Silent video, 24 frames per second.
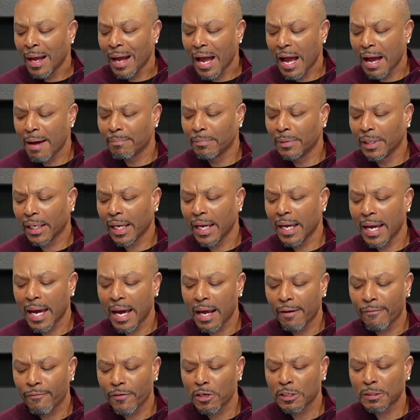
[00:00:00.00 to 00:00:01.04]
I'm looking
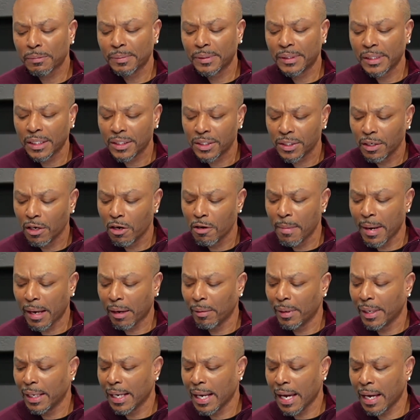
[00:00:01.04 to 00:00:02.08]
at a first position home
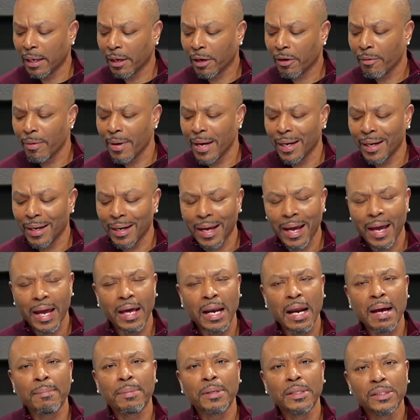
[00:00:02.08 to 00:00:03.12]
equity line of credit,
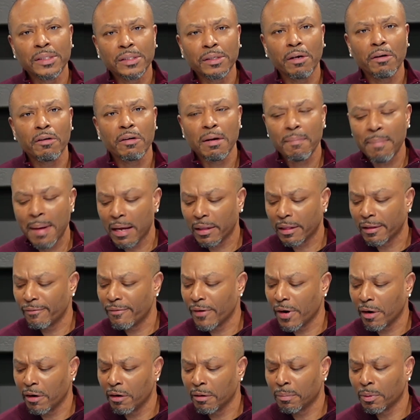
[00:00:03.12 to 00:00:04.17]
and I'm concerned about the
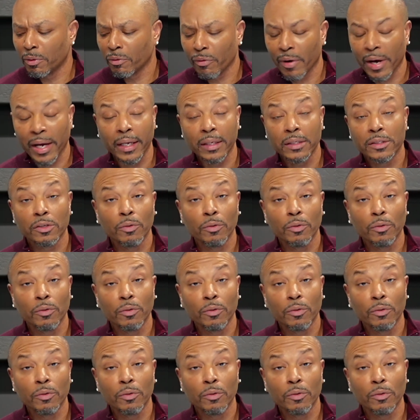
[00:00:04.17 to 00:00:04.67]
variable rate.